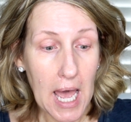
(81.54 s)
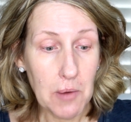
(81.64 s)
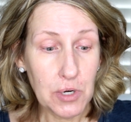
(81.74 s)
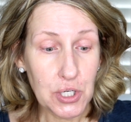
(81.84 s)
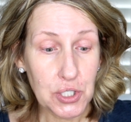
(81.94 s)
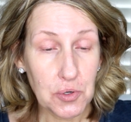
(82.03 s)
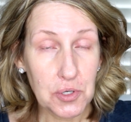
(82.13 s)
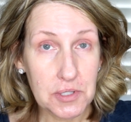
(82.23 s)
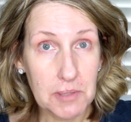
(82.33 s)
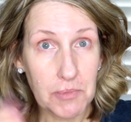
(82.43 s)
I wanna show
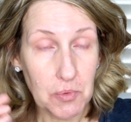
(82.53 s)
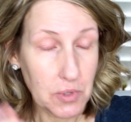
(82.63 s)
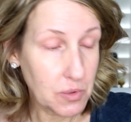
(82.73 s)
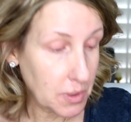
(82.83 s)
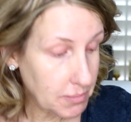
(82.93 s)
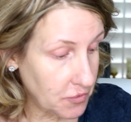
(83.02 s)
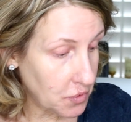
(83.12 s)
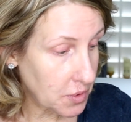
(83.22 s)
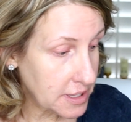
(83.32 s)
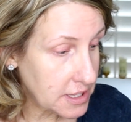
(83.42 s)
you something really quick
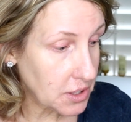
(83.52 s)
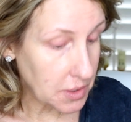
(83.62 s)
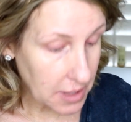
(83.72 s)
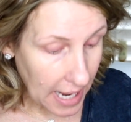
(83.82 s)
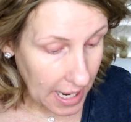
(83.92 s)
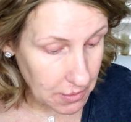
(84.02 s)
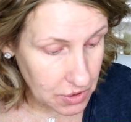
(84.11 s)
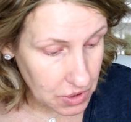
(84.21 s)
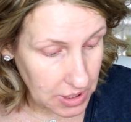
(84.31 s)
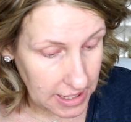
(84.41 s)
before we get started. I
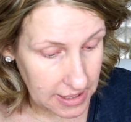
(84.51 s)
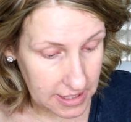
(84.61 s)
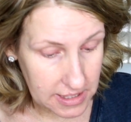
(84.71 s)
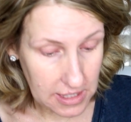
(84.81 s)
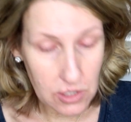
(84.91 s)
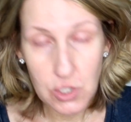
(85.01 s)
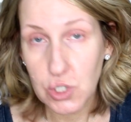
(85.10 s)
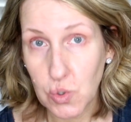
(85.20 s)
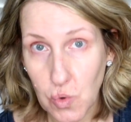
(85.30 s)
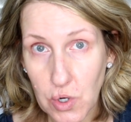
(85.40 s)
was looking at this in the
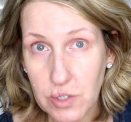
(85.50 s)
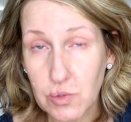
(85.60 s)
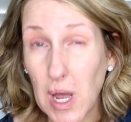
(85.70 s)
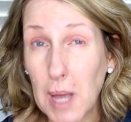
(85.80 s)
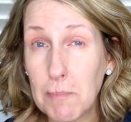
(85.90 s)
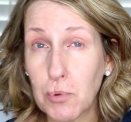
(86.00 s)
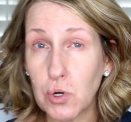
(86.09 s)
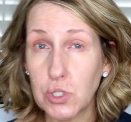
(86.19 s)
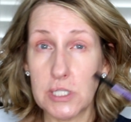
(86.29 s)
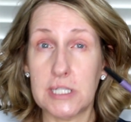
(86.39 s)
store, so I
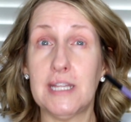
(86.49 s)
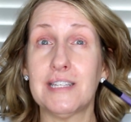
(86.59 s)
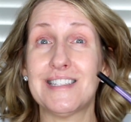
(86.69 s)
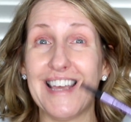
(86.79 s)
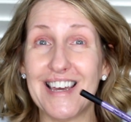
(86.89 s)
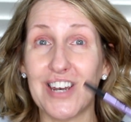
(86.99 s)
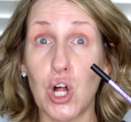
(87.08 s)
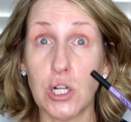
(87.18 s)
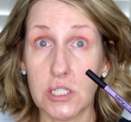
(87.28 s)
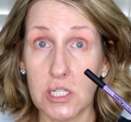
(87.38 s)
purchased this at
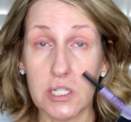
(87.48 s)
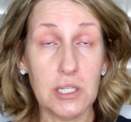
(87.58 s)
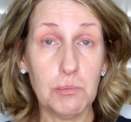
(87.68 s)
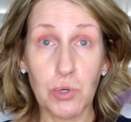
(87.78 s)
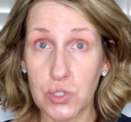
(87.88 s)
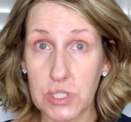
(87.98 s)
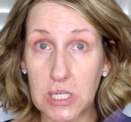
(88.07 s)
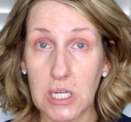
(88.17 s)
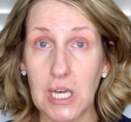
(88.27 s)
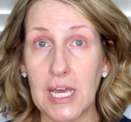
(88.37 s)
Ulta in
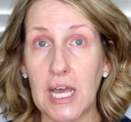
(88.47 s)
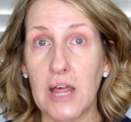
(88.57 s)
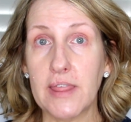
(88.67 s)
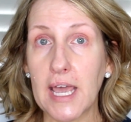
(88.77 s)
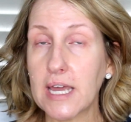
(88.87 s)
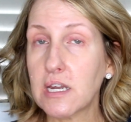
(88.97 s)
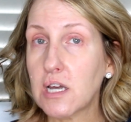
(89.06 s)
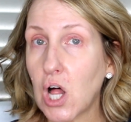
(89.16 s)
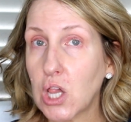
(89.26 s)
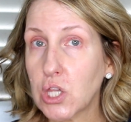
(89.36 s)
person. They had a
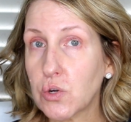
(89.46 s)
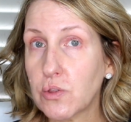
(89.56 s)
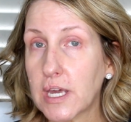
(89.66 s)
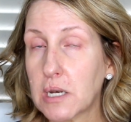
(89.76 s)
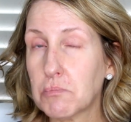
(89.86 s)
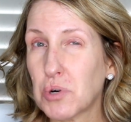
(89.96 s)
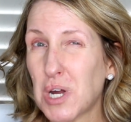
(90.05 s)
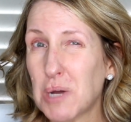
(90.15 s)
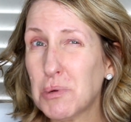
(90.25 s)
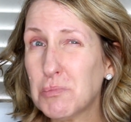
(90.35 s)
color that
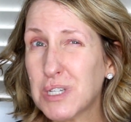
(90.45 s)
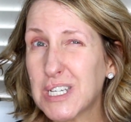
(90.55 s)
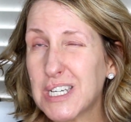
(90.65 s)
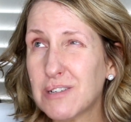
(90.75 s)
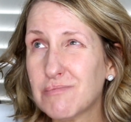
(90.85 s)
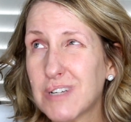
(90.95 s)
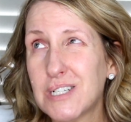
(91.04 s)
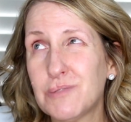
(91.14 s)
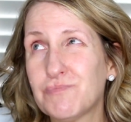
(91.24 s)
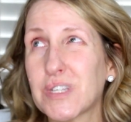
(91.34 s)
probably,
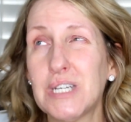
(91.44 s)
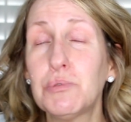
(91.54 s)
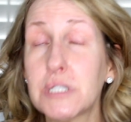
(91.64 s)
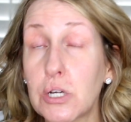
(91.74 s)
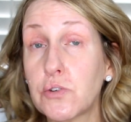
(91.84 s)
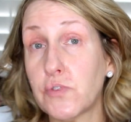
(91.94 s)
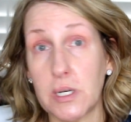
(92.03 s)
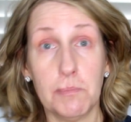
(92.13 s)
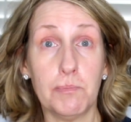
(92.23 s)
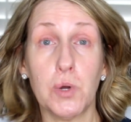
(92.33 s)
it was hard to
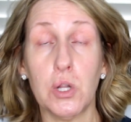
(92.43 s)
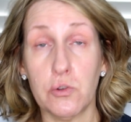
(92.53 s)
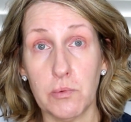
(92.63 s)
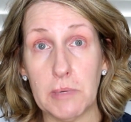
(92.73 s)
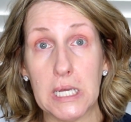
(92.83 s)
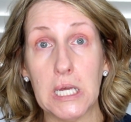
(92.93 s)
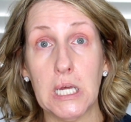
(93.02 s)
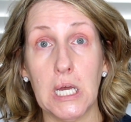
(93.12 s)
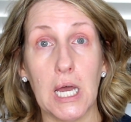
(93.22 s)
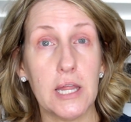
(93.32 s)
find a color for me.
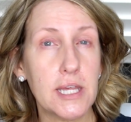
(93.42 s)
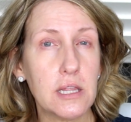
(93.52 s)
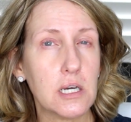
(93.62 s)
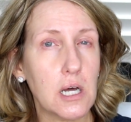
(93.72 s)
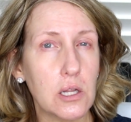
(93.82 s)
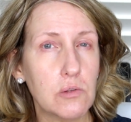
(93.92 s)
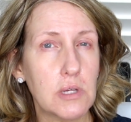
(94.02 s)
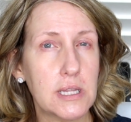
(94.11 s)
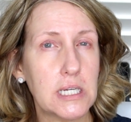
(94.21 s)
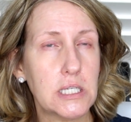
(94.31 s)
I think the color
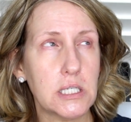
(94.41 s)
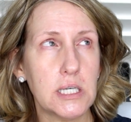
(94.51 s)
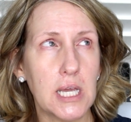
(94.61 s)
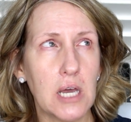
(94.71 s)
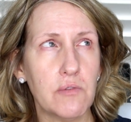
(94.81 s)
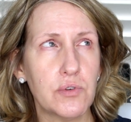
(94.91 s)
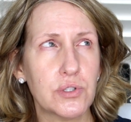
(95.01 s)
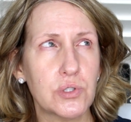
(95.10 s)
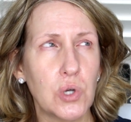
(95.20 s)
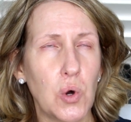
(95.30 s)
that they didn't have
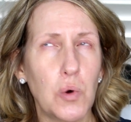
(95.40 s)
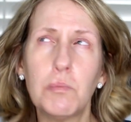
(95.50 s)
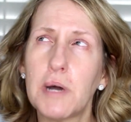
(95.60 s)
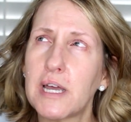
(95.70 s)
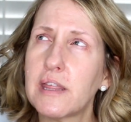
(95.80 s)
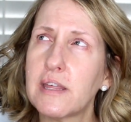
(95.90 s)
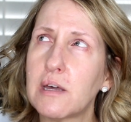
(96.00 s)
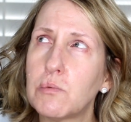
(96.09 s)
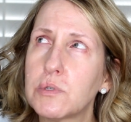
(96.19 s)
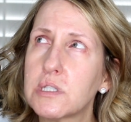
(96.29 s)
was taupe. I think
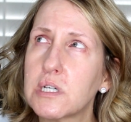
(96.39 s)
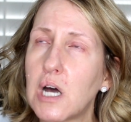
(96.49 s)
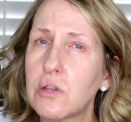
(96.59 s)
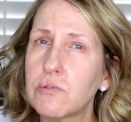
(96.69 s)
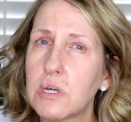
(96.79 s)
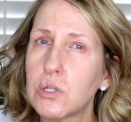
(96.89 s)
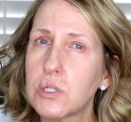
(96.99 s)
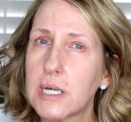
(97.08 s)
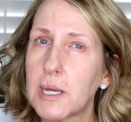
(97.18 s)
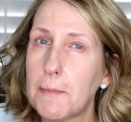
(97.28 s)
that was the color that
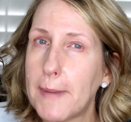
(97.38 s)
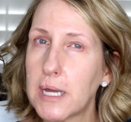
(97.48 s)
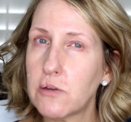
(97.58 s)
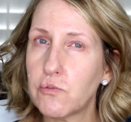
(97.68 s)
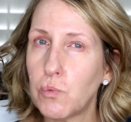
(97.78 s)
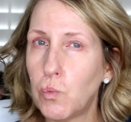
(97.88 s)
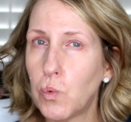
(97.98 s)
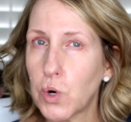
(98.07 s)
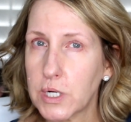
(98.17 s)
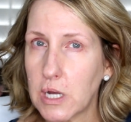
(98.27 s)
looked like it might have
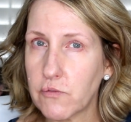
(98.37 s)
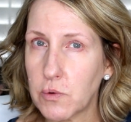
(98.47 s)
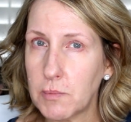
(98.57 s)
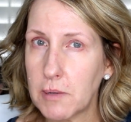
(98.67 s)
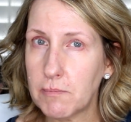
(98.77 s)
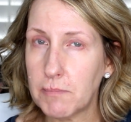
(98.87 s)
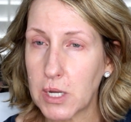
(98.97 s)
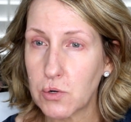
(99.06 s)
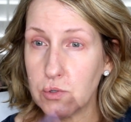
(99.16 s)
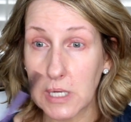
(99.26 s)
worked out for me
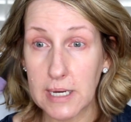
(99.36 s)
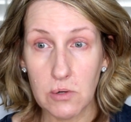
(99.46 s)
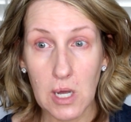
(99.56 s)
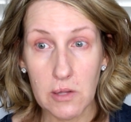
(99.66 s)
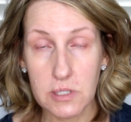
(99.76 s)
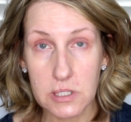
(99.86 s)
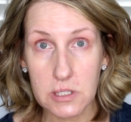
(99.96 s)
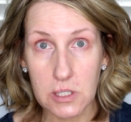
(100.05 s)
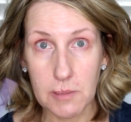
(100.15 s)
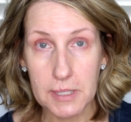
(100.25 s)
better. So I don't know how this is
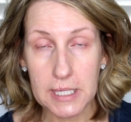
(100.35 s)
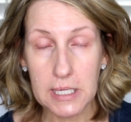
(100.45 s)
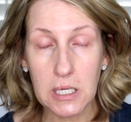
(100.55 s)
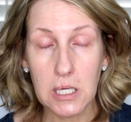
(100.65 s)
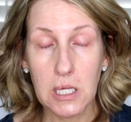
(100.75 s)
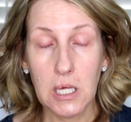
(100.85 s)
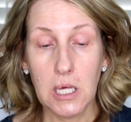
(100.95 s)
gonna be.